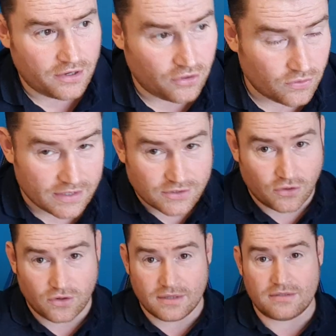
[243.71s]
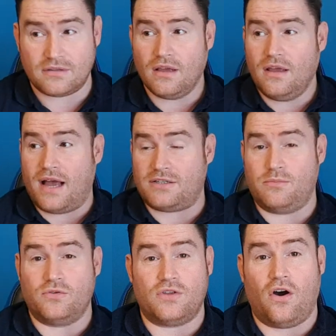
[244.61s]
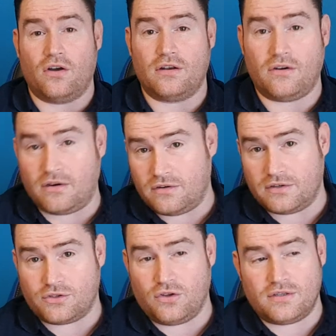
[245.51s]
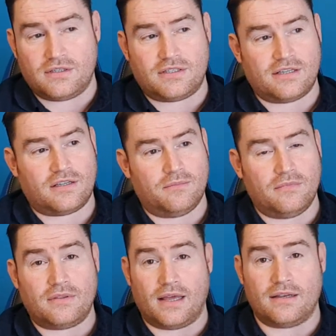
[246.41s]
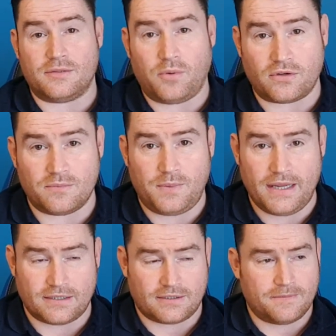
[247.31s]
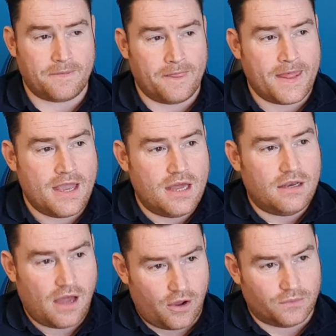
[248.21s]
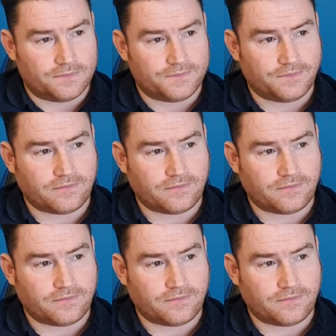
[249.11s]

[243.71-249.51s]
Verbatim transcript: You're only as good as I suppose the auditor, or as good as the system that is put in place. Now,